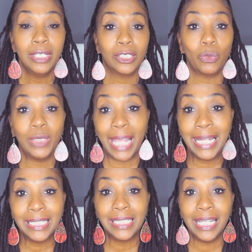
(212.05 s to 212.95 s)
So
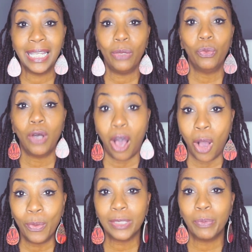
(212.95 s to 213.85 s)
dancing will
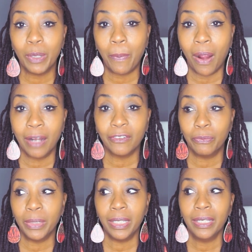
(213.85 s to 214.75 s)
always be a part
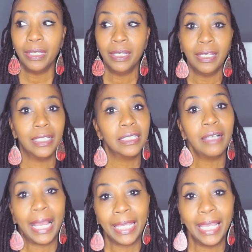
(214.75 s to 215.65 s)
of me
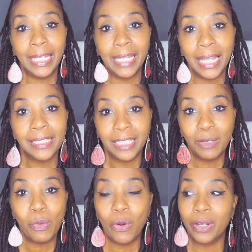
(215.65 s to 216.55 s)
until I can't dance
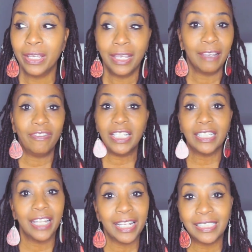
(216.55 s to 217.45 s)
anymore. If
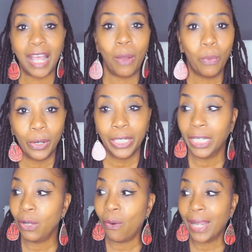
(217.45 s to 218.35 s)
these legs stop
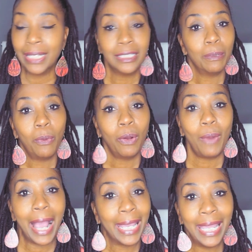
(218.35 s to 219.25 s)
working, or I get to the point
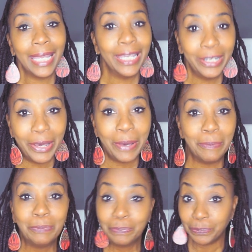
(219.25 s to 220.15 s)
where I can't get up,